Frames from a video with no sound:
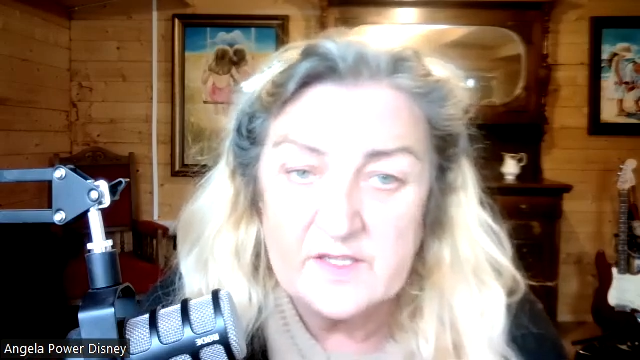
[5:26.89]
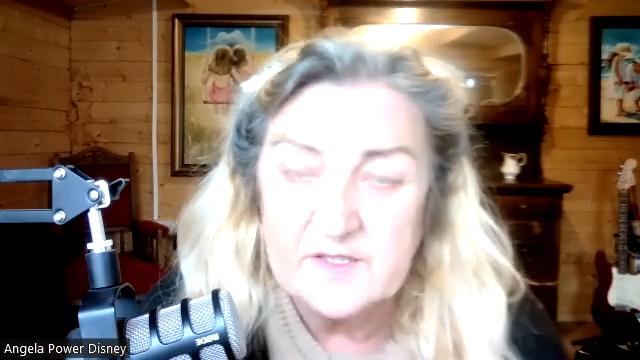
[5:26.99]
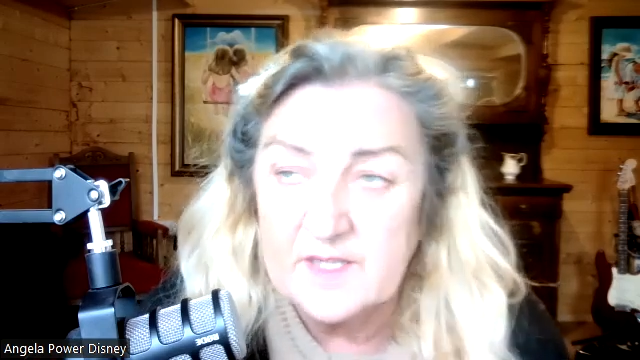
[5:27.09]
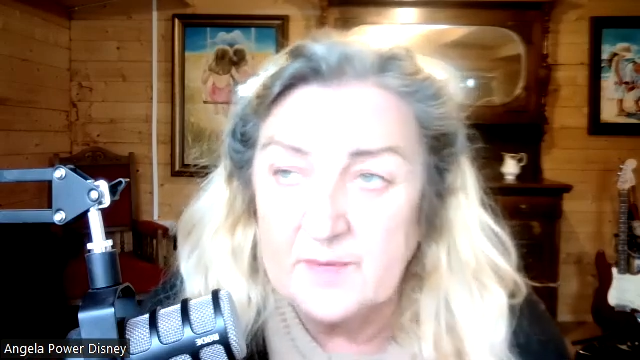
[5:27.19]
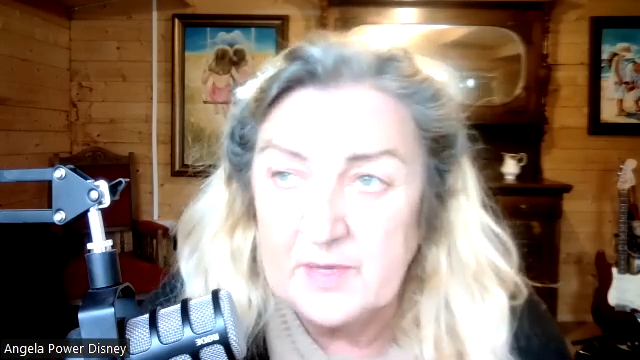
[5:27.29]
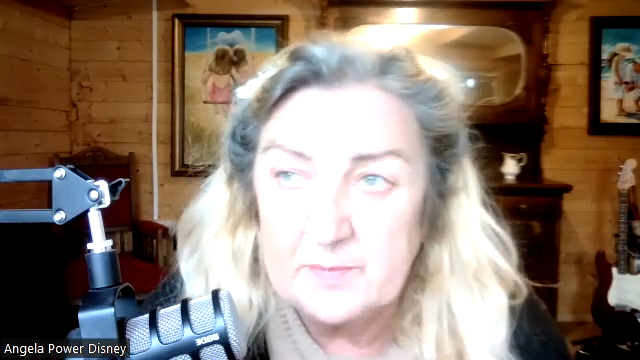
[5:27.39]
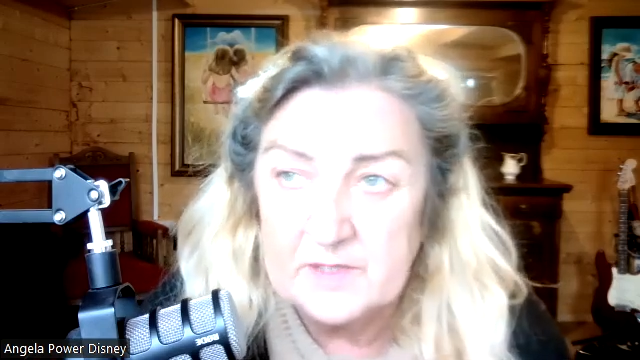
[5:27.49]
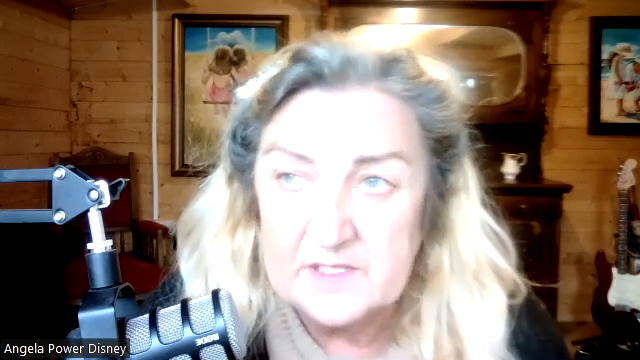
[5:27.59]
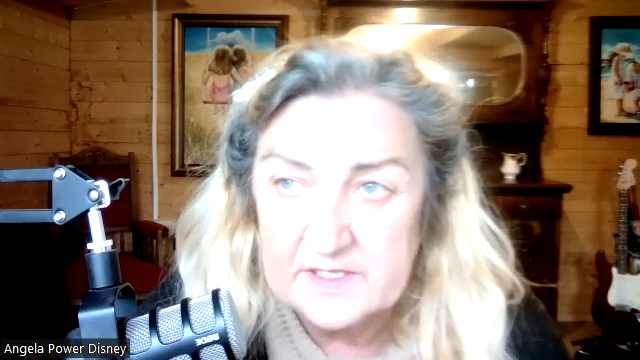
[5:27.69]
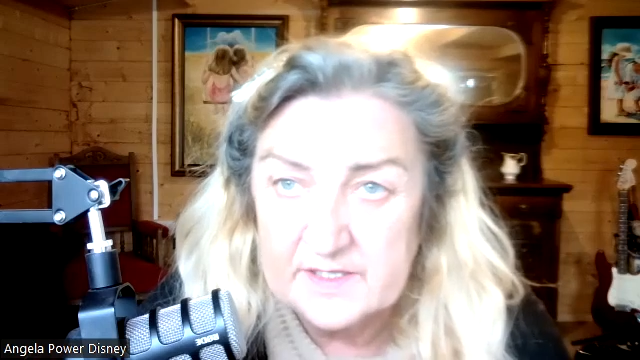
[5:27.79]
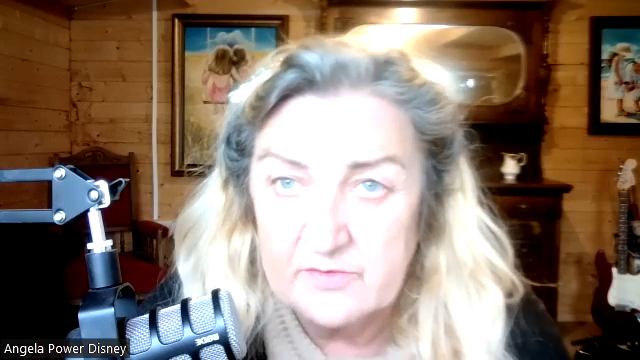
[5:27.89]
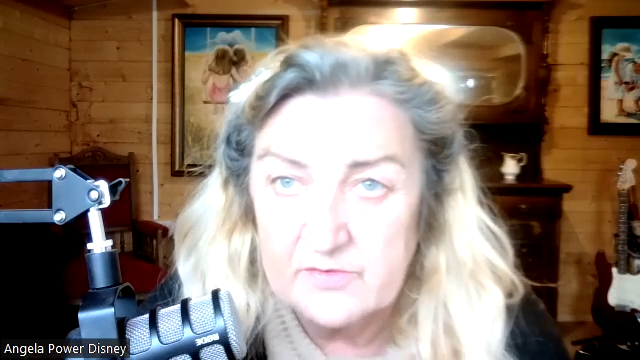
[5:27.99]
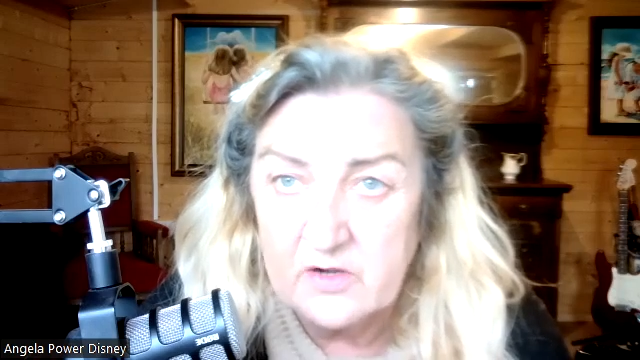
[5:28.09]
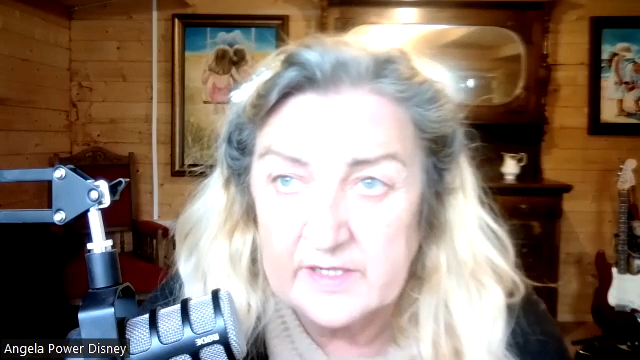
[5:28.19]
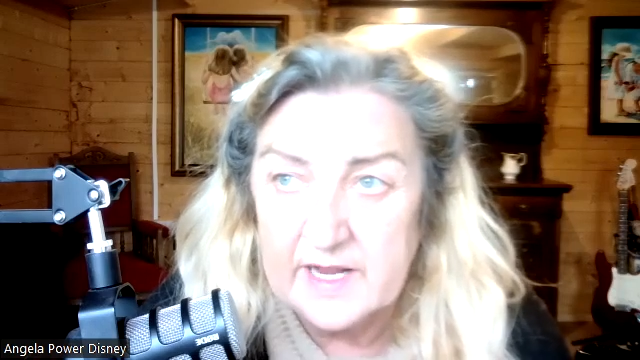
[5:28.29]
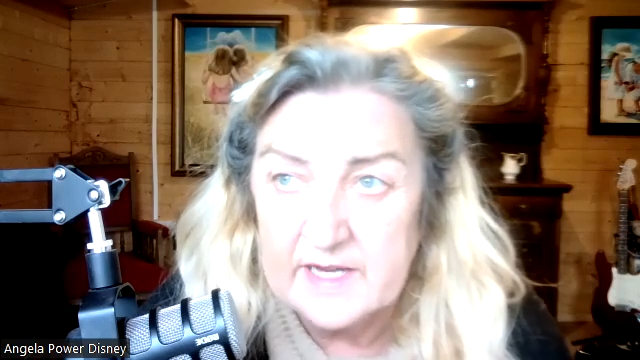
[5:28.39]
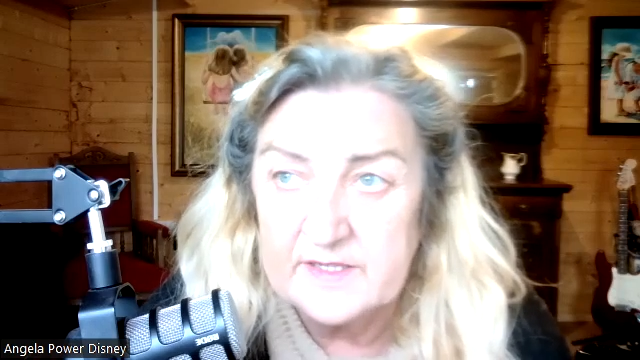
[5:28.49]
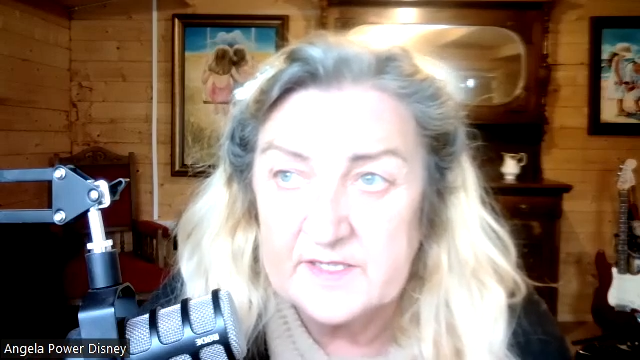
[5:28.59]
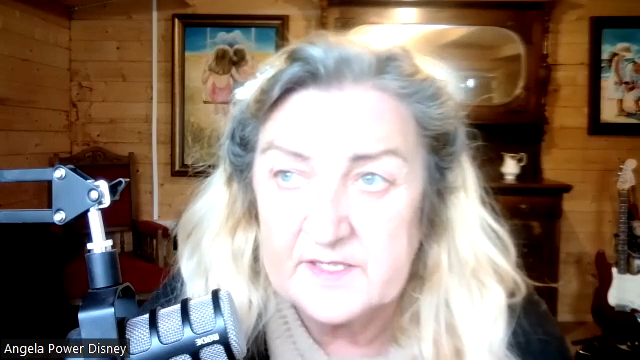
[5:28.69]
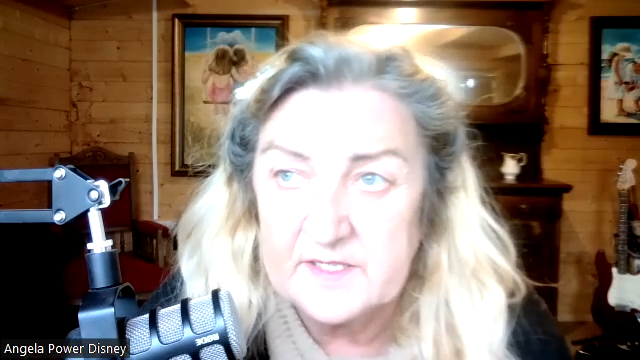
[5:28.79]
And some people are still not
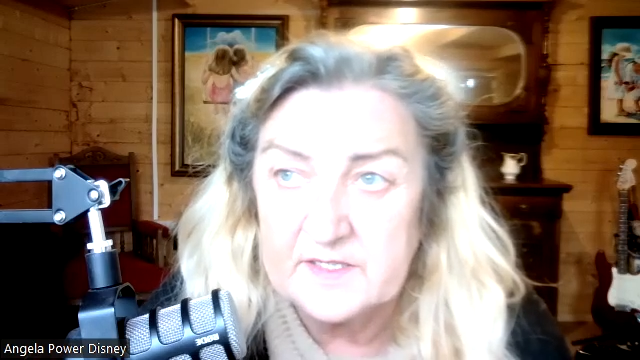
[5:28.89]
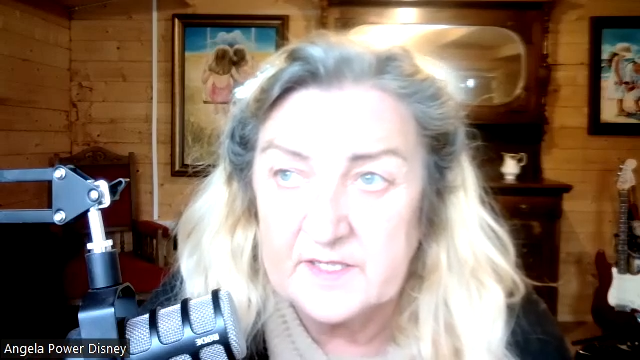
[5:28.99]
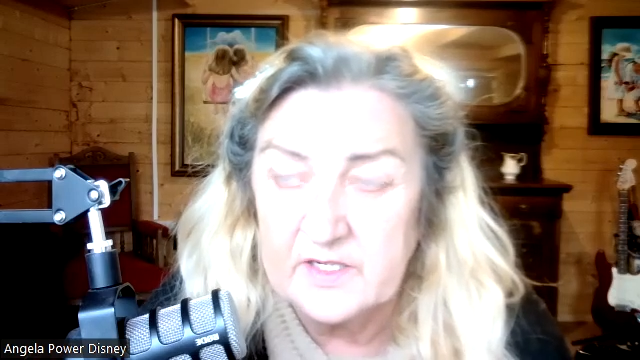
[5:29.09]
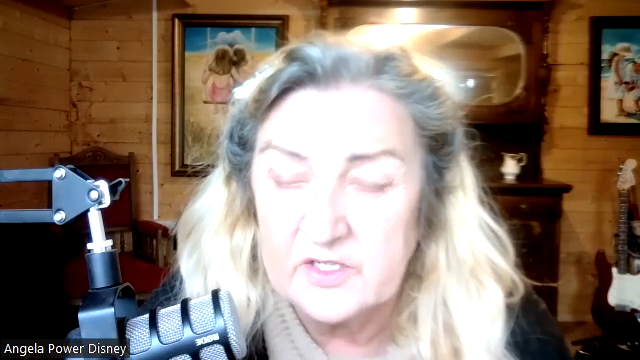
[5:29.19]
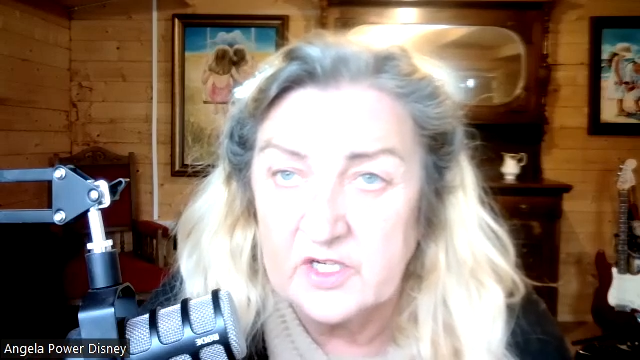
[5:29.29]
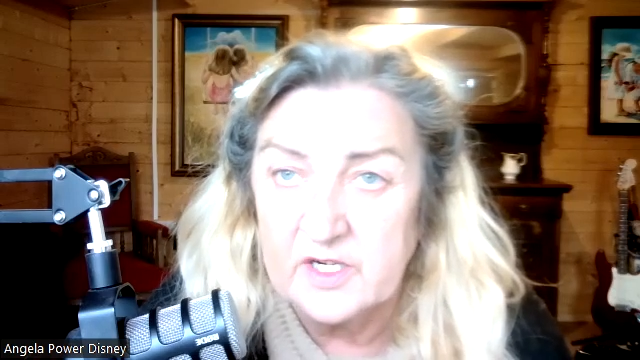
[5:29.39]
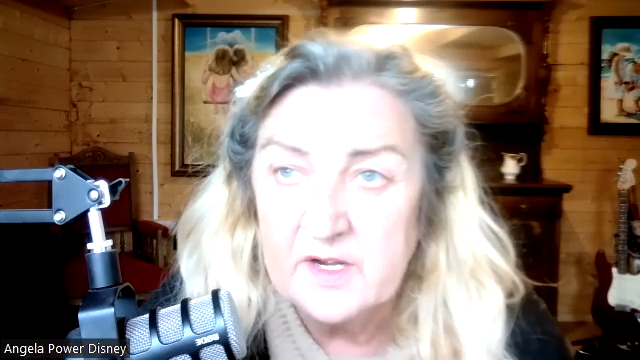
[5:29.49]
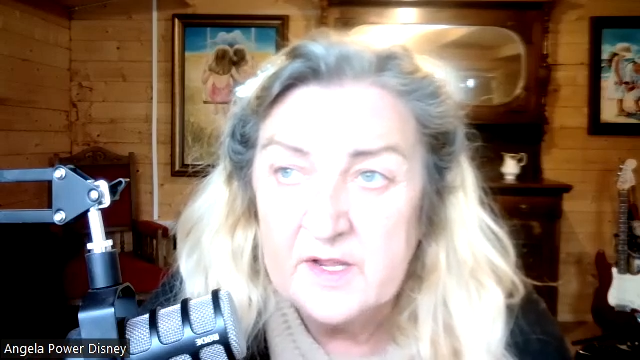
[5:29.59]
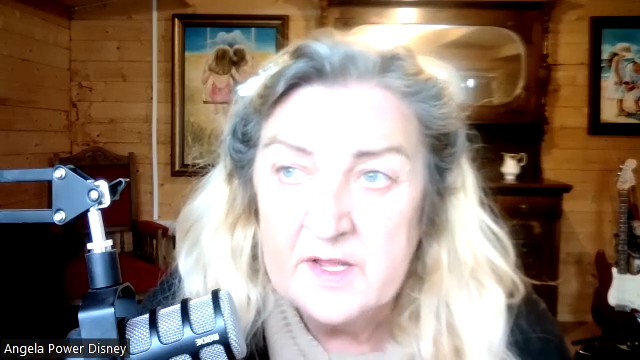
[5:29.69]
getting this distinction.